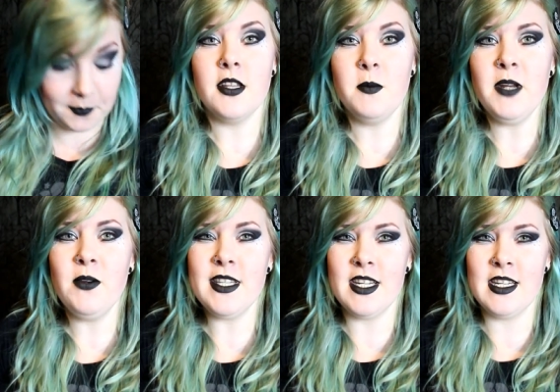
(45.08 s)
So the main
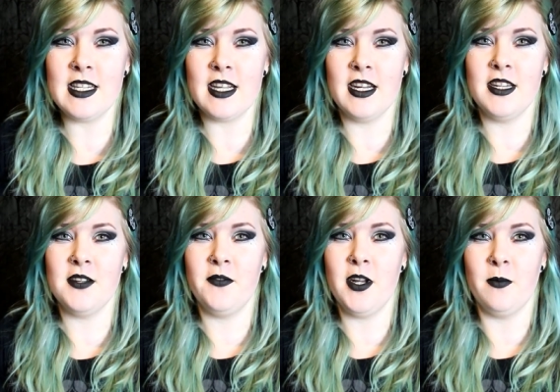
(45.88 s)
reason I decided to
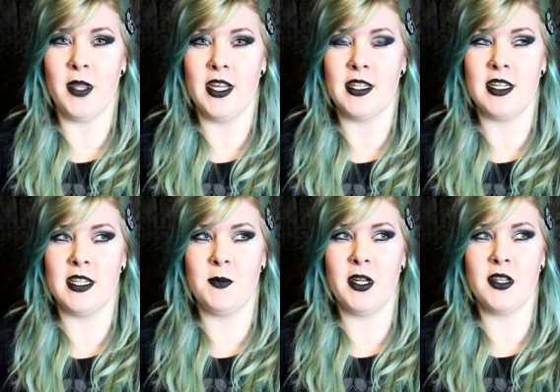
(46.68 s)
film this
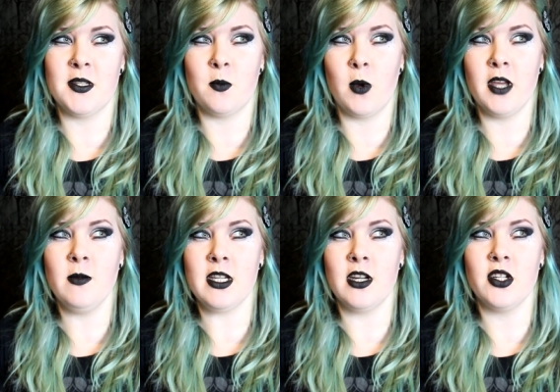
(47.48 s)
is because when I
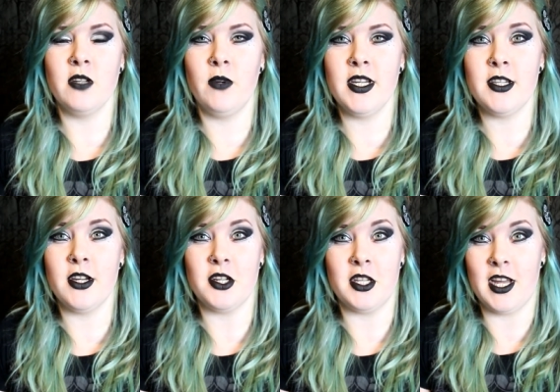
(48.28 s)
was actually
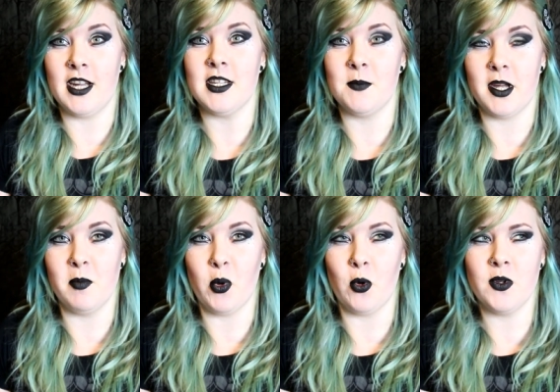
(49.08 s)
researching the item that I
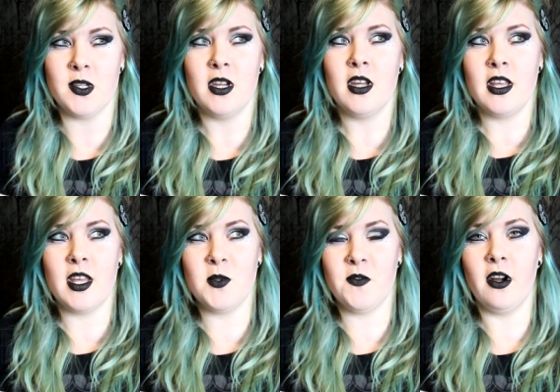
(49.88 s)
bought,
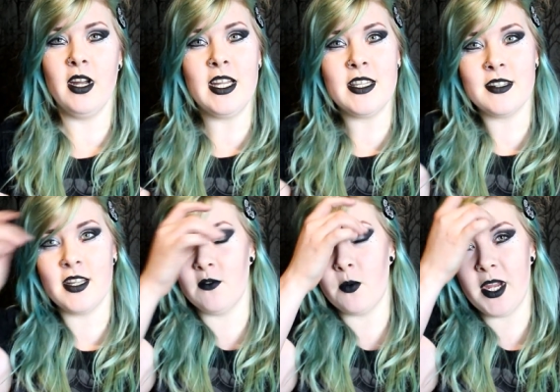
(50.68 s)
there was very little
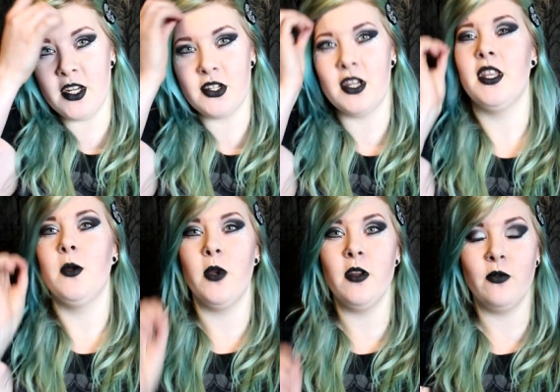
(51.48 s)
information, there
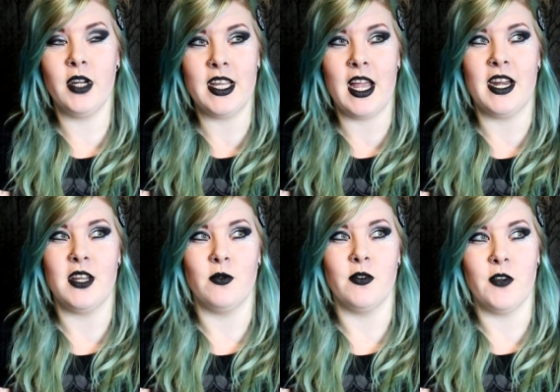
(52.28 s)
weren't really any
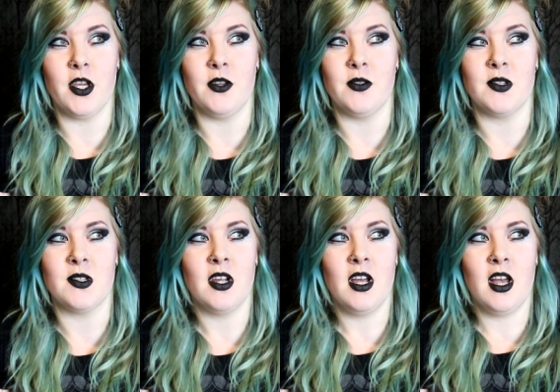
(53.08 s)
reviews.